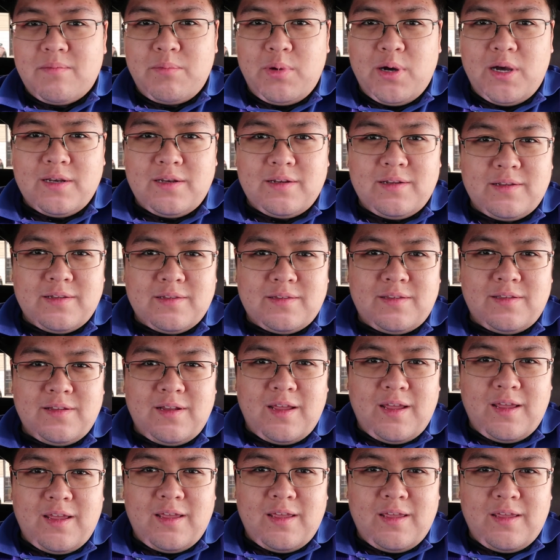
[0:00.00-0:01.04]
But
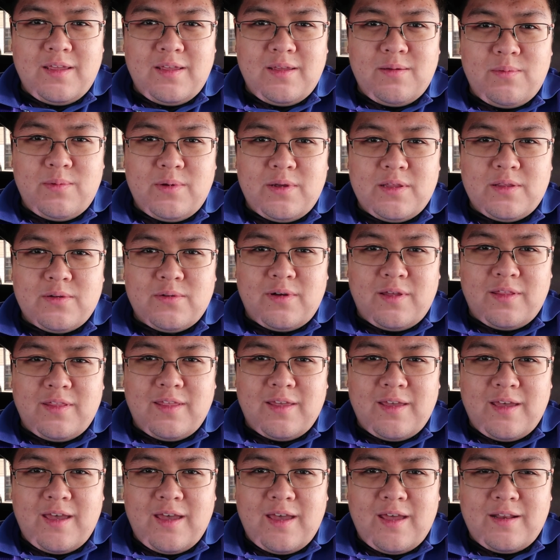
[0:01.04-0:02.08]
today we're doing
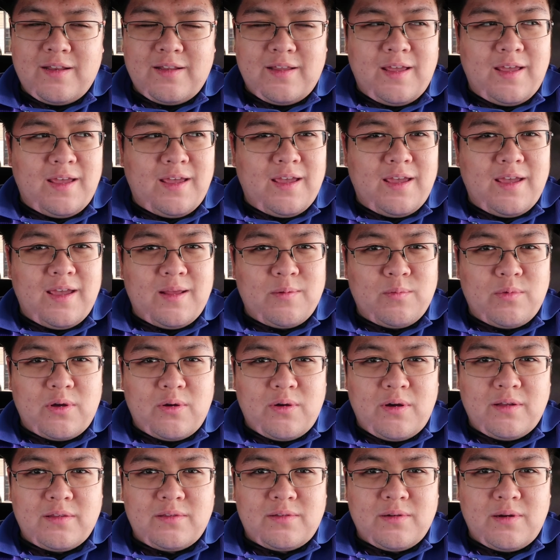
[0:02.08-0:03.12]
that, and we're
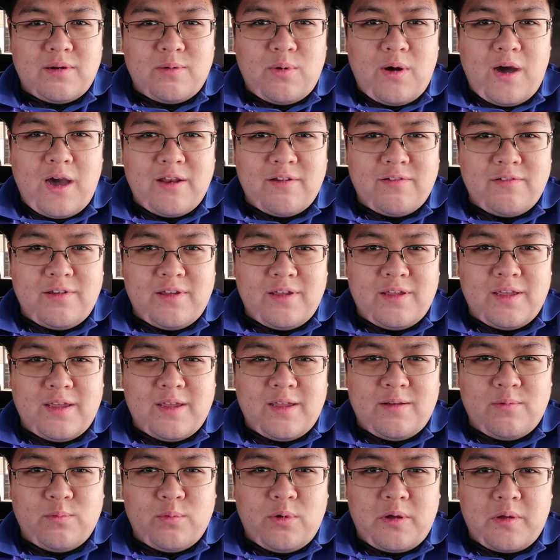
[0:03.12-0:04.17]
going to a winery
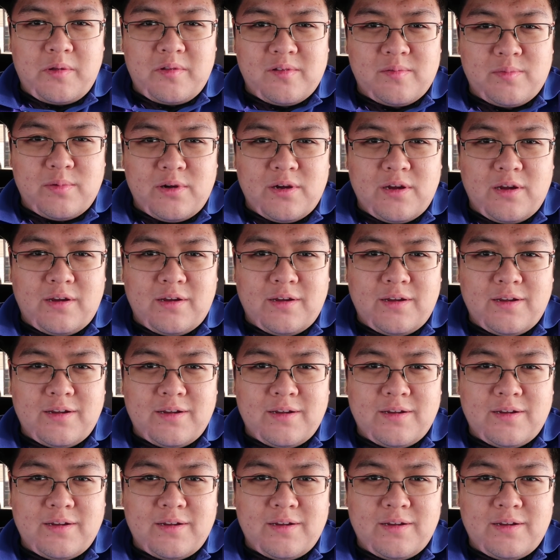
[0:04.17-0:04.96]
in Williamsburg.